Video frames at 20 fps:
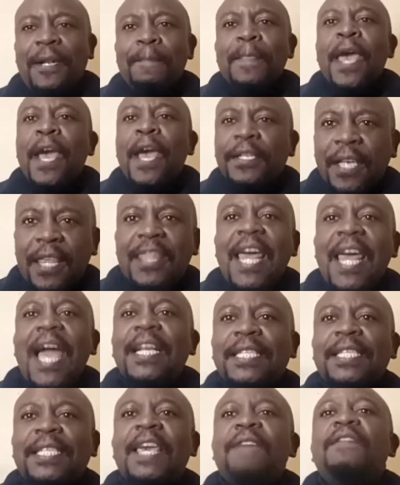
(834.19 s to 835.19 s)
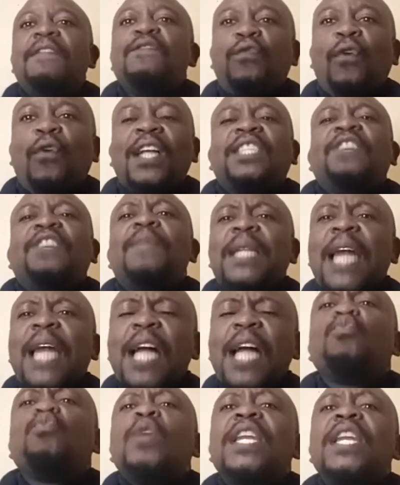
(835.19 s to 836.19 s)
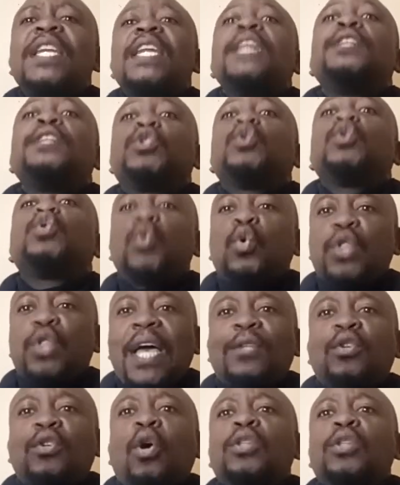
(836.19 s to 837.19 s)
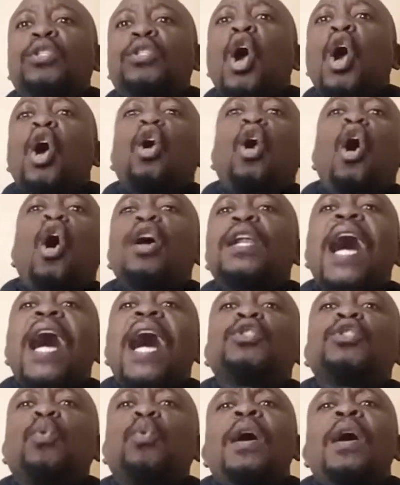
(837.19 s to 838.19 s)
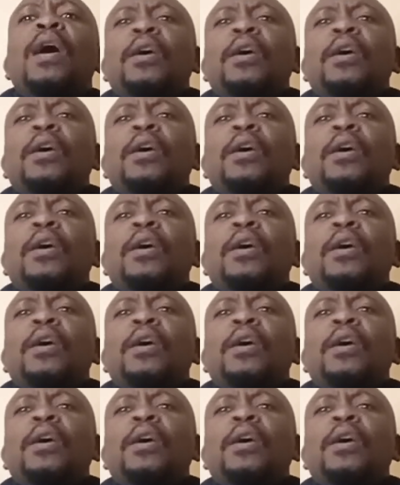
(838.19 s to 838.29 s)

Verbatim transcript: It's a thanksgiving for achievement. And we need to do that because God has to.